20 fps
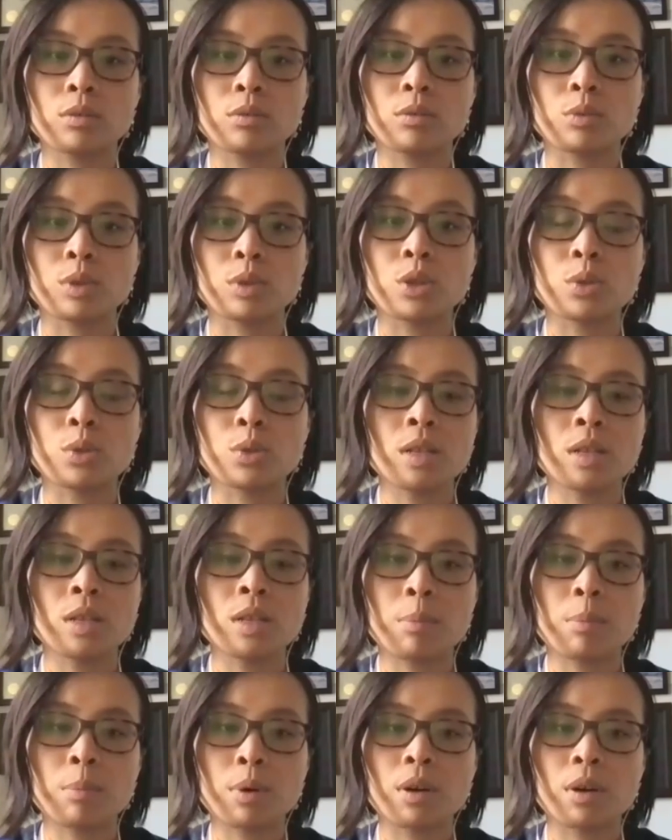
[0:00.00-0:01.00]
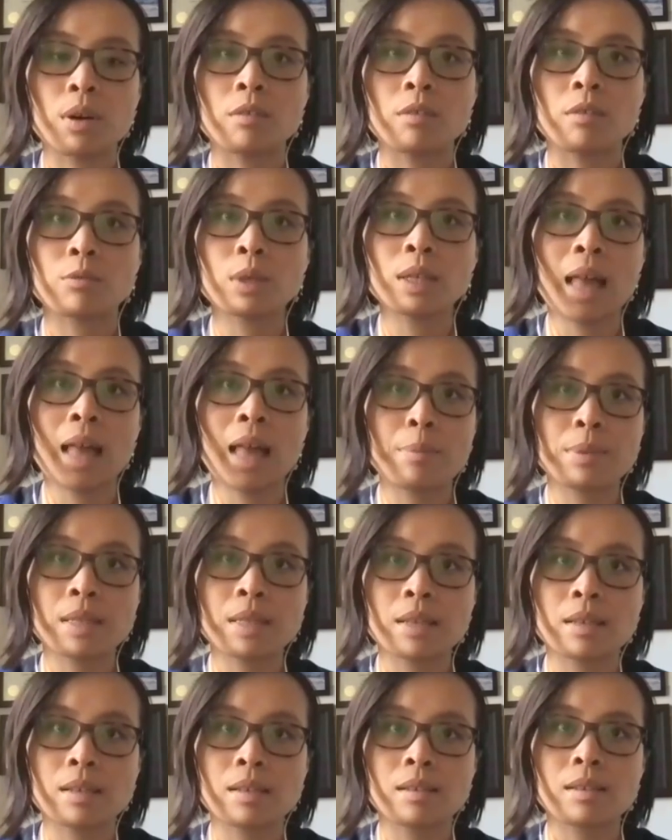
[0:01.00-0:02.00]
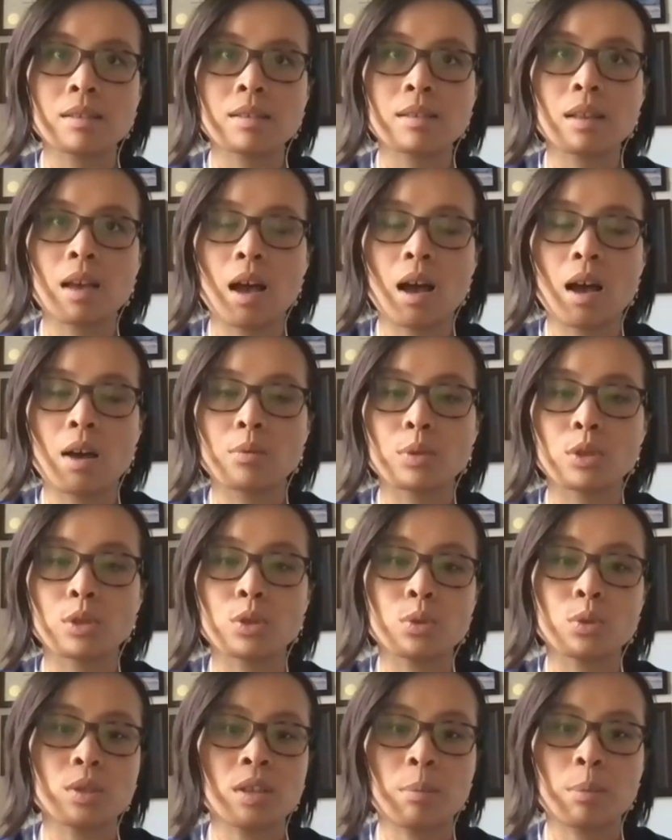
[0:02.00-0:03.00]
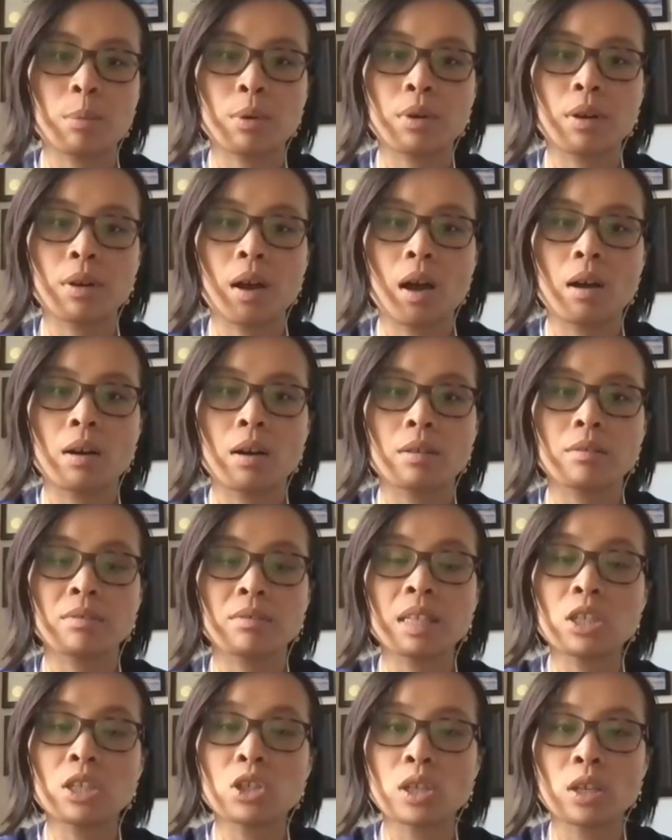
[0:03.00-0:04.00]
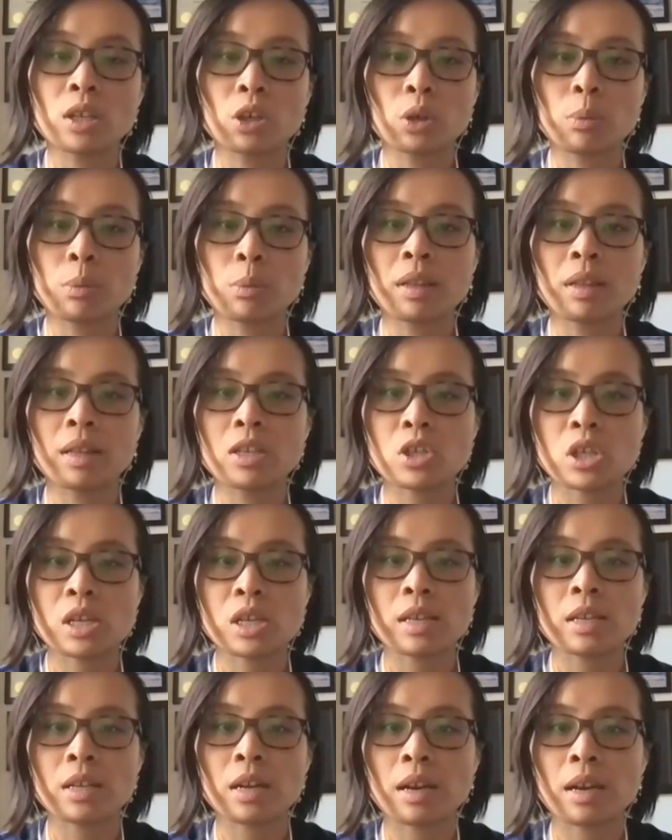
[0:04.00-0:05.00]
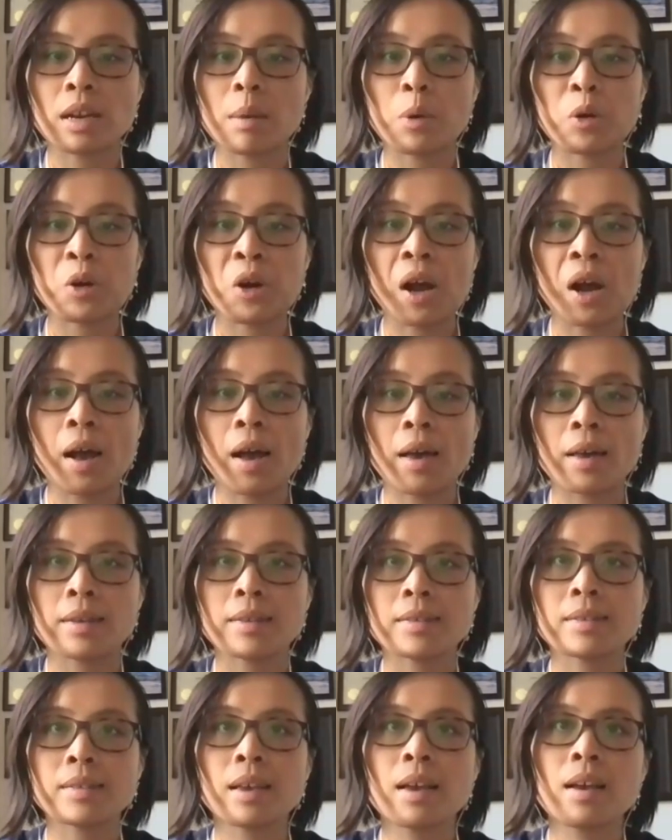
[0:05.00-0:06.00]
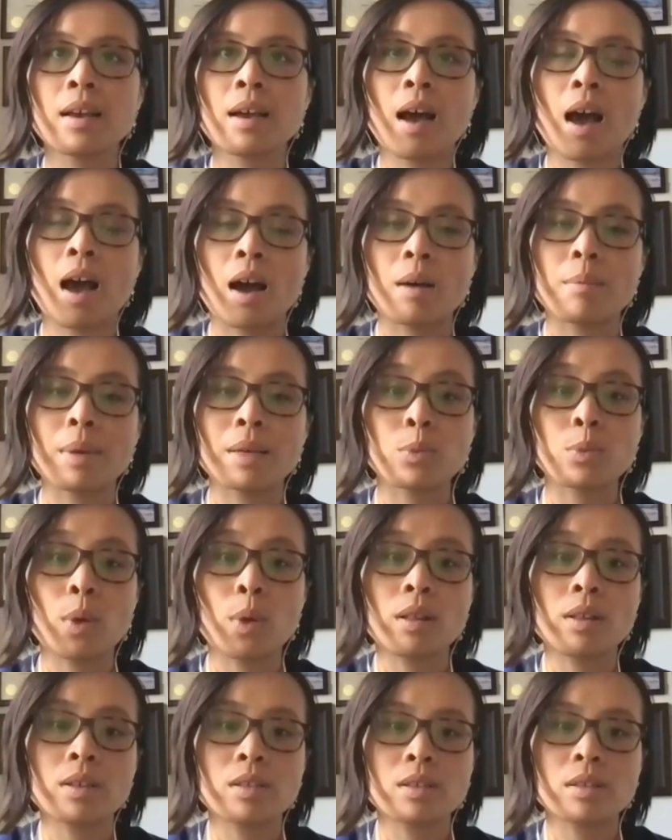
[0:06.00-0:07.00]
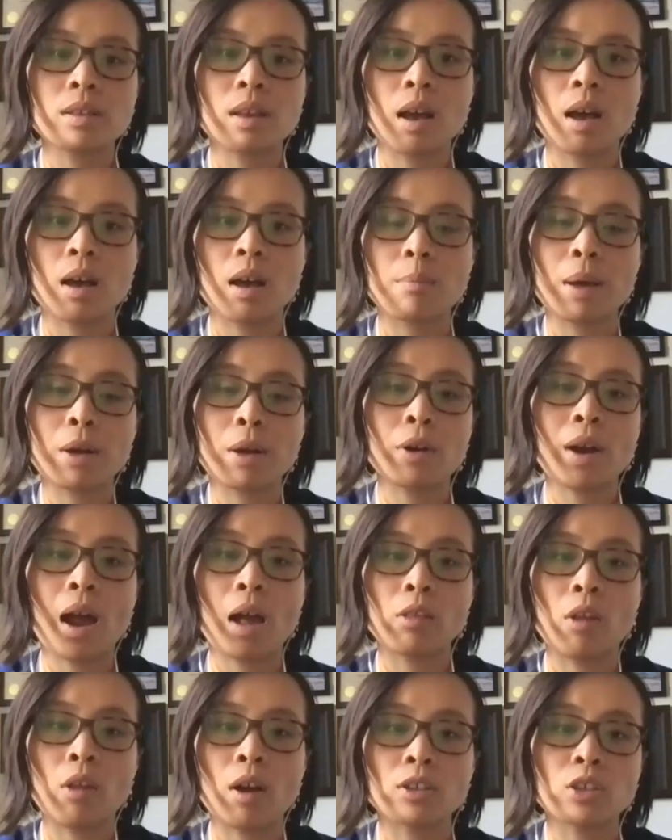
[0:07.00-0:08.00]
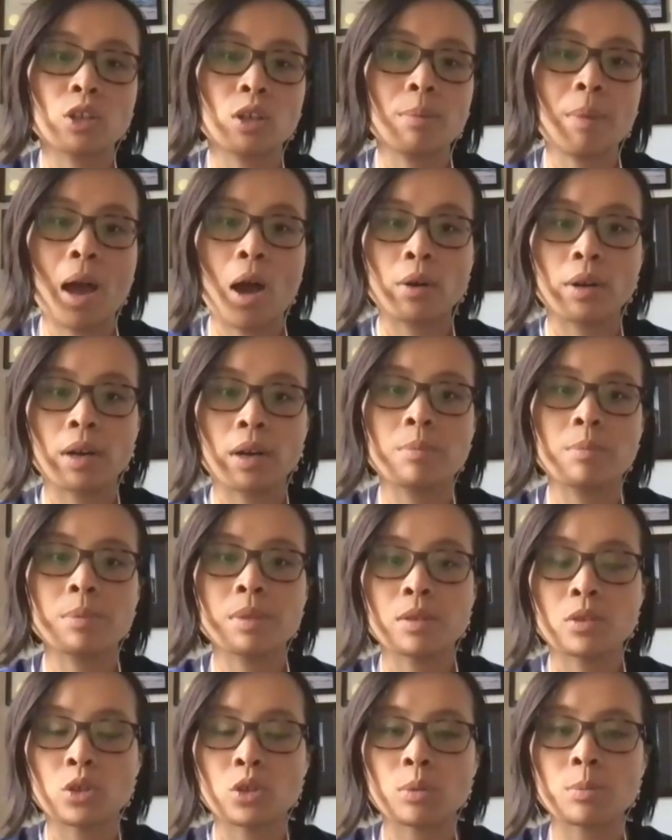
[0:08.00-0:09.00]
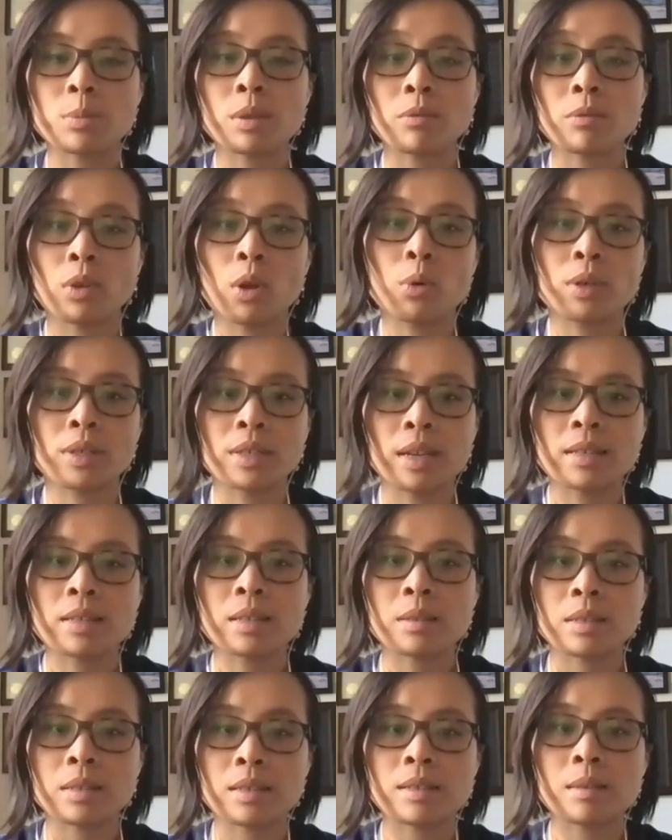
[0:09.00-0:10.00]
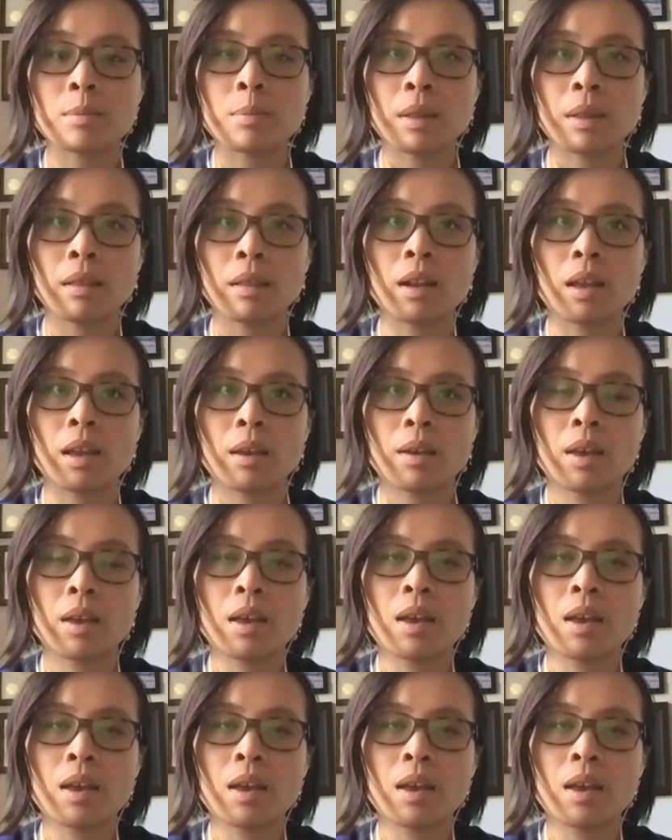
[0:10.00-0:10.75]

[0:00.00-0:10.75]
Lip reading: reduced number of relapses, reduced number of lesion accumulation on MRIs, as well as better long-term outcomes in terms of lower disability.